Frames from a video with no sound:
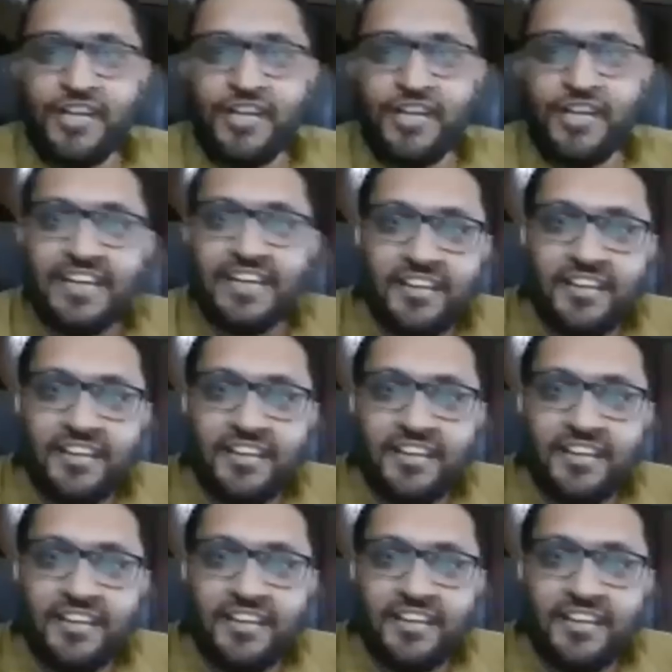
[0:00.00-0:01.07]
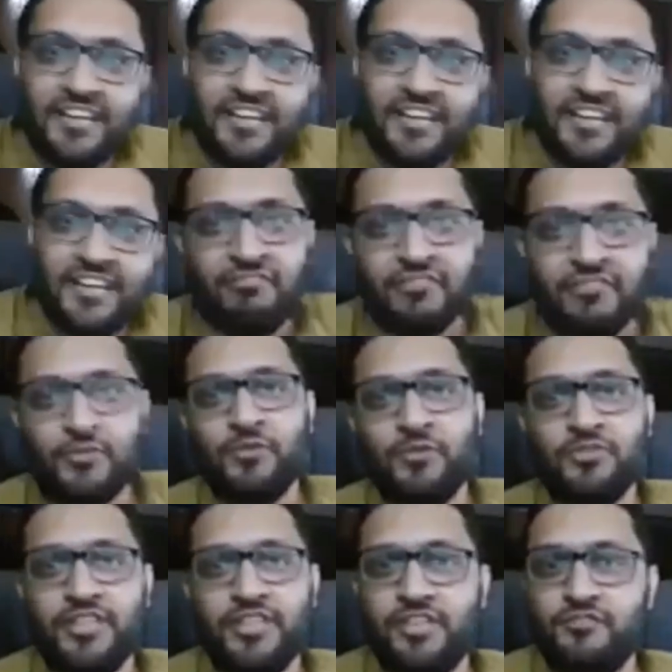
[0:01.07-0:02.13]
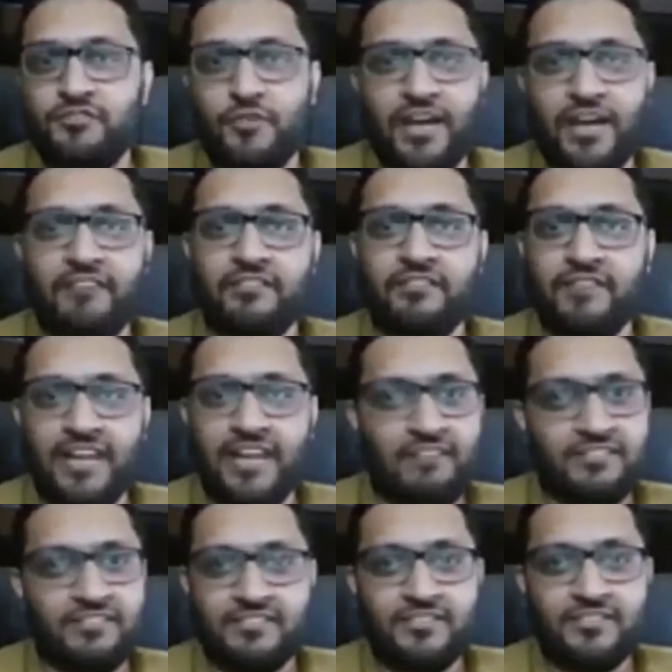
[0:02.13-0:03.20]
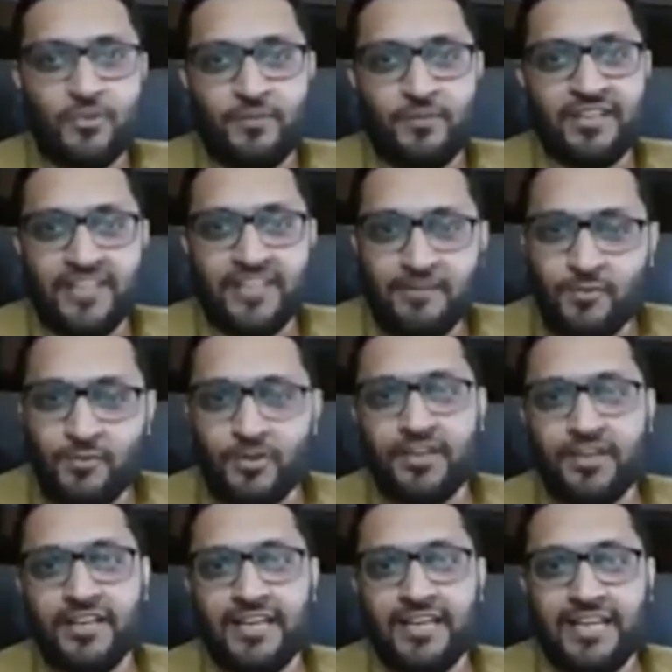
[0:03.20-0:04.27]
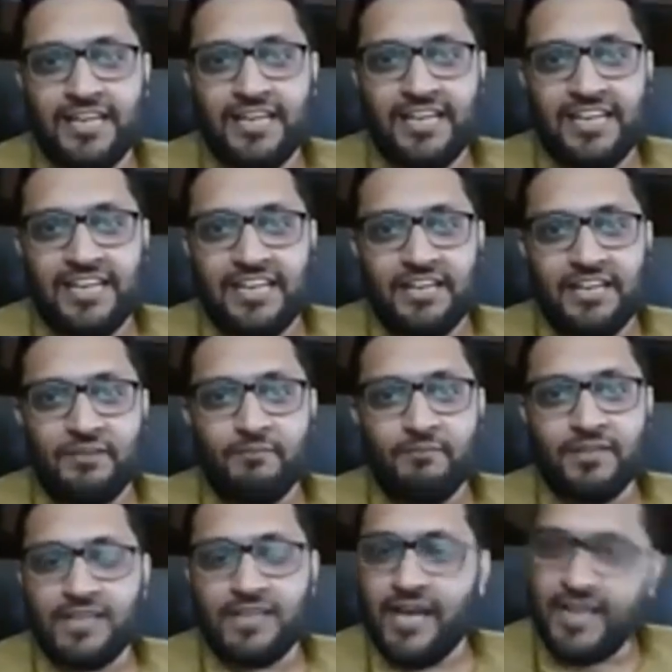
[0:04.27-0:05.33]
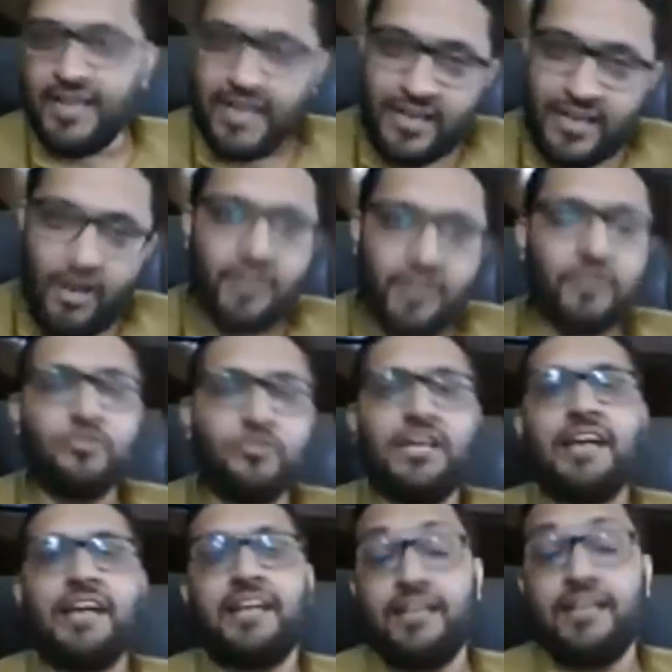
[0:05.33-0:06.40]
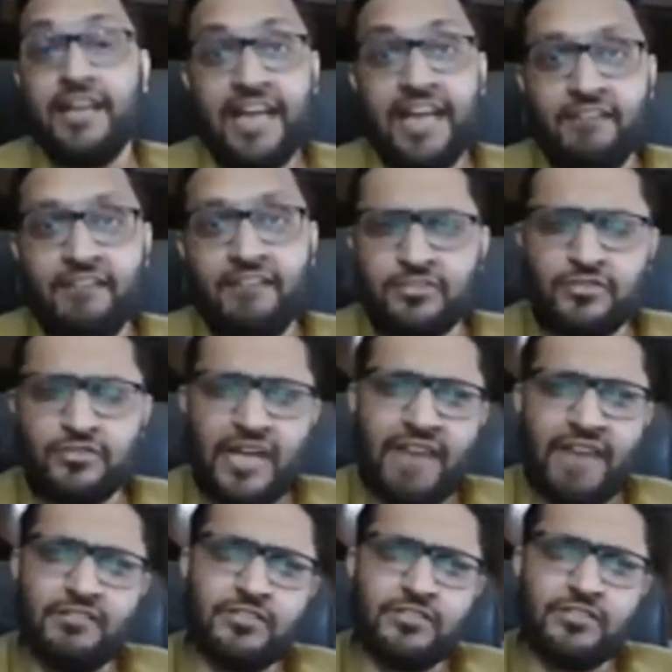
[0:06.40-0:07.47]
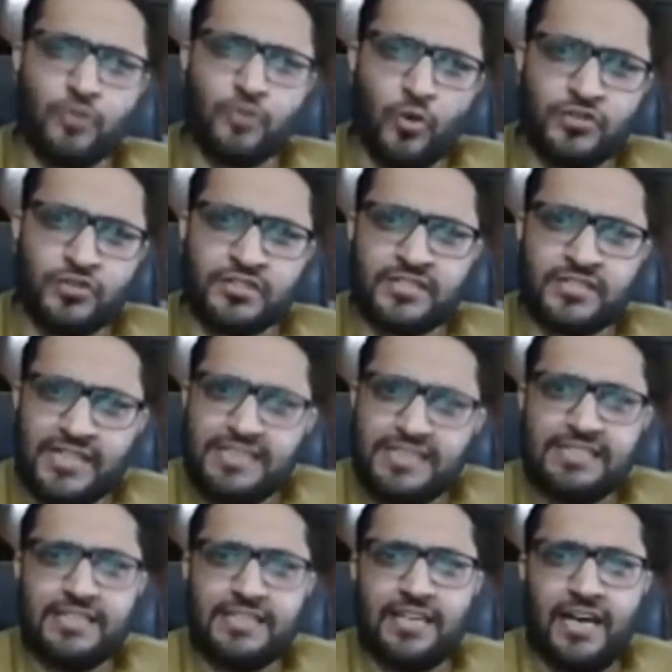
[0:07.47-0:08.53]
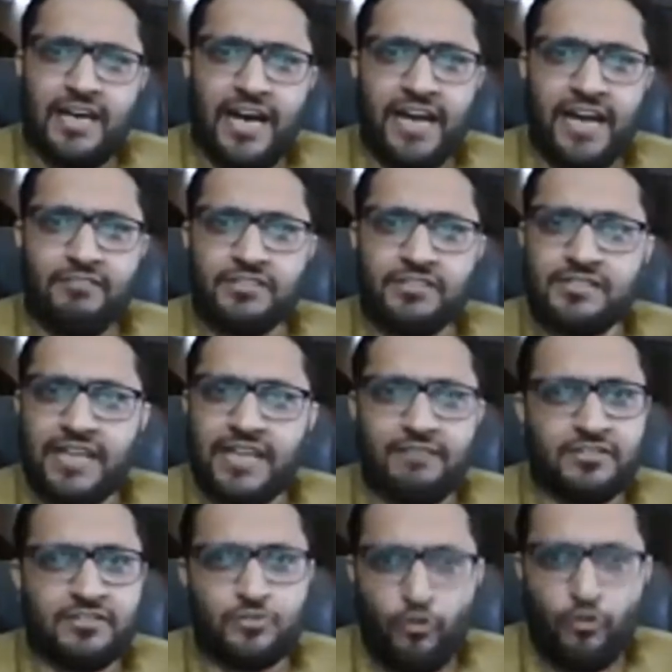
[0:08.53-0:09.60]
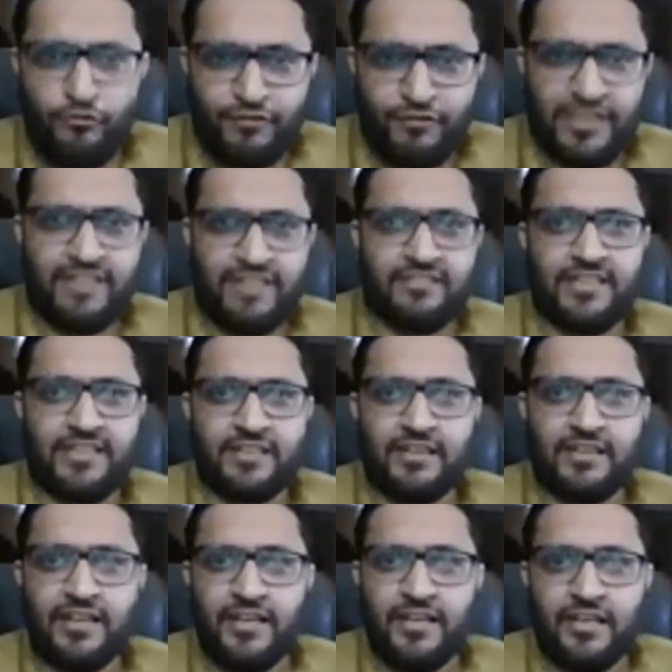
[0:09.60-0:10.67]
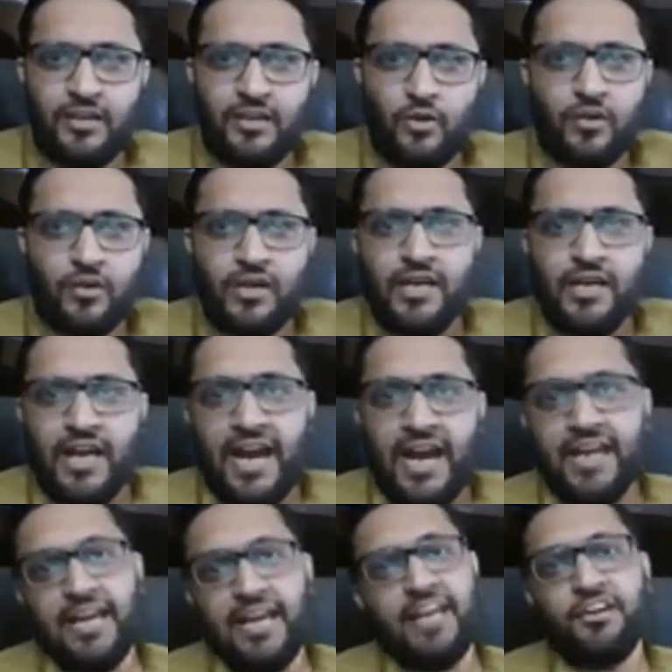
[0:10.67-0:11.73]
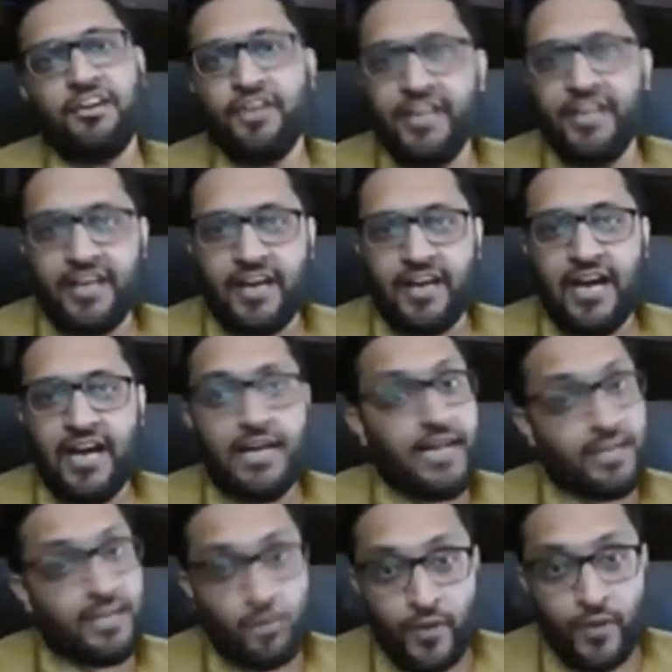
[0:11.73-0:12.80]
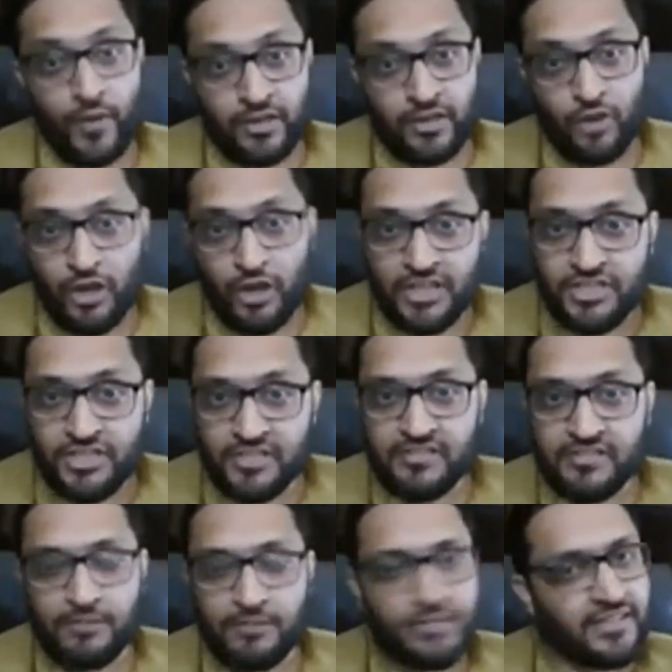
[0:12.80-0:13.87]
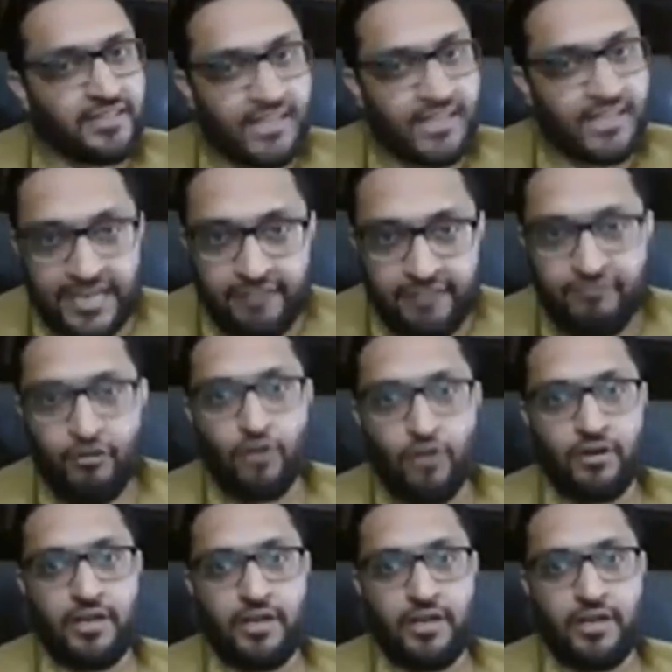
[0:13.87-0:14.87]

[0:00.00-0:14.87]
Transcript: did i know that my life was going to change forever when i was opening that book but i i got into that and and i was i was so stunned i was i was so freezed that look I like reading. I like knowing. Knowledge is something that I live for.